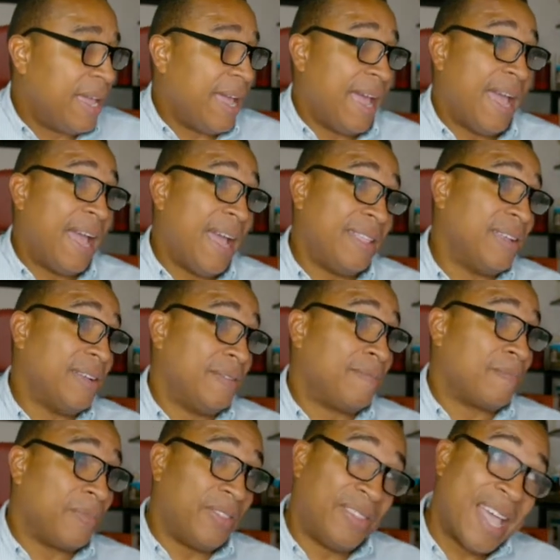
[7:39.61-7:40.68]
and
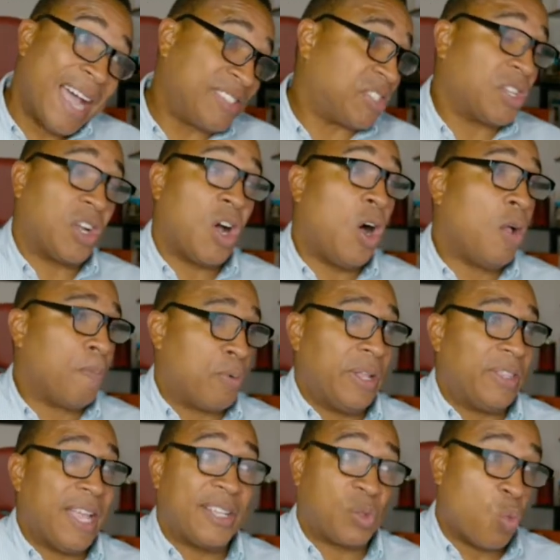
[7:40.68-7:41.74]
that's the
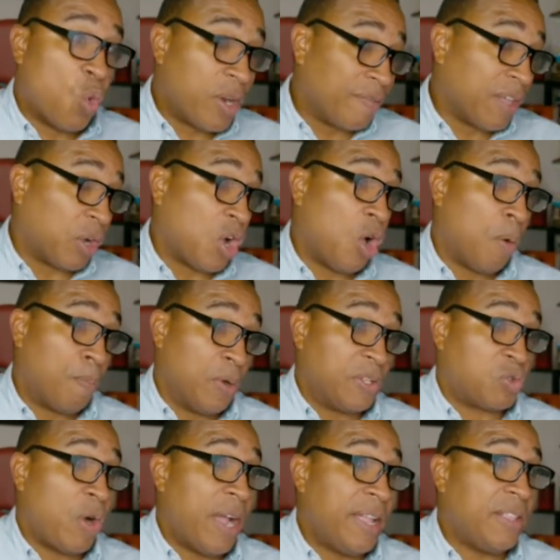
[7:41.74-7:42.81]
culprit. That's one of the
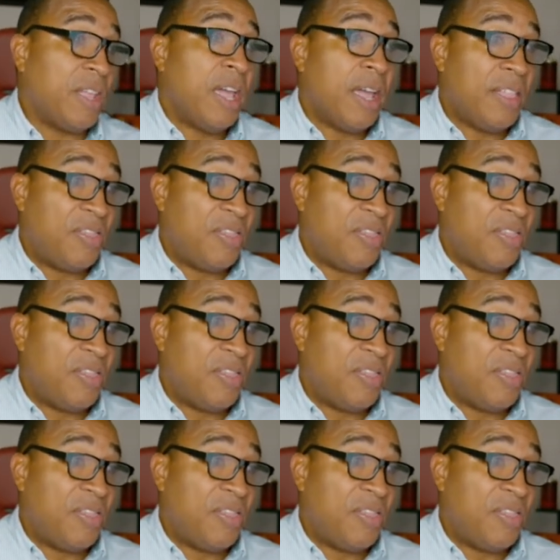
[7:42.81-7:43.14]
culprits, right?